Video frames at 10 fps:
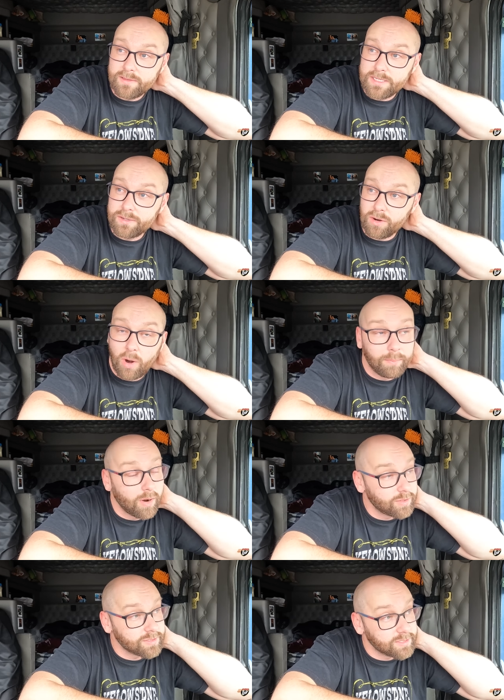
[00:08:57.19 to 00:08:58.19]
These are our
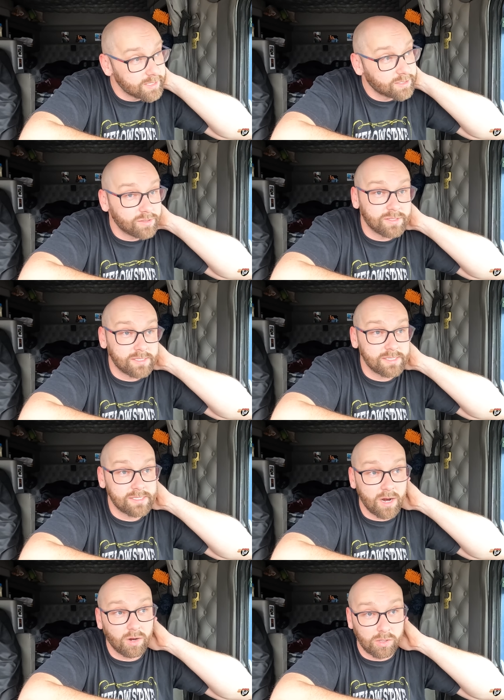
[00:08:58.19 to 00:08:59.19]
brothers and sisters. This
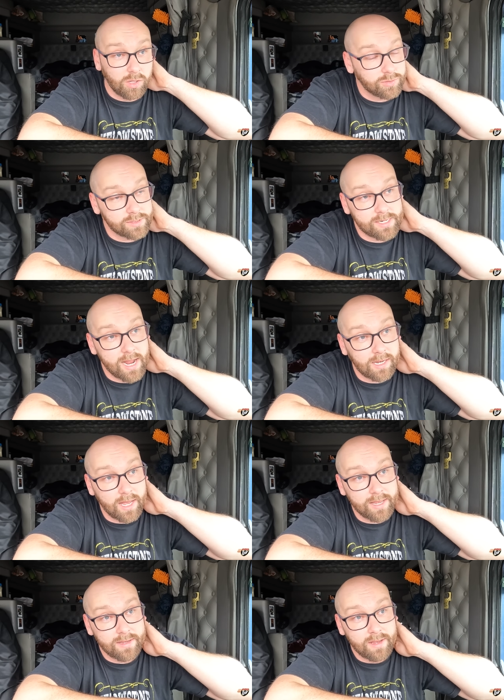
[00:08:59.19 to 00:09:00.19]
is our closest
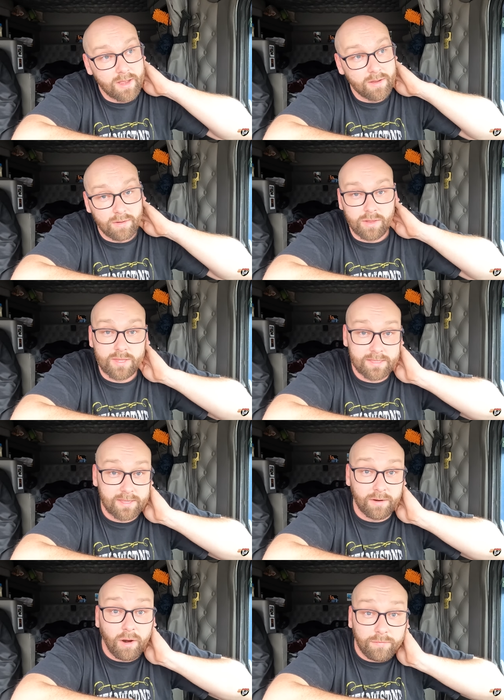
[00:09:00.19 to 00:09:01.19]
ally.
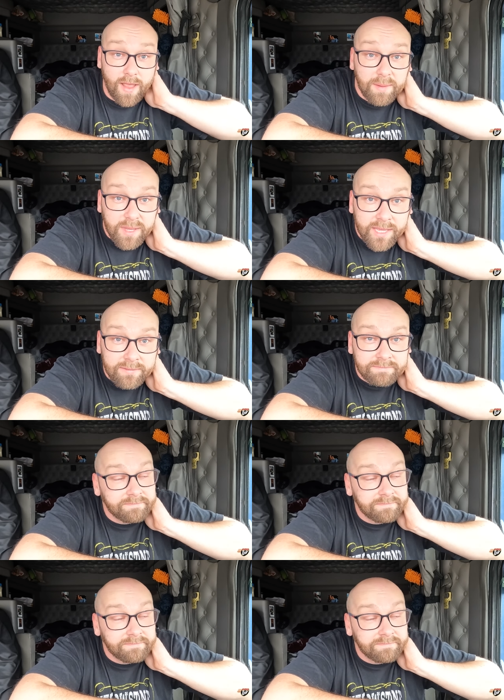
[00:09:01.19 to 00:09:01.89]
They're our family.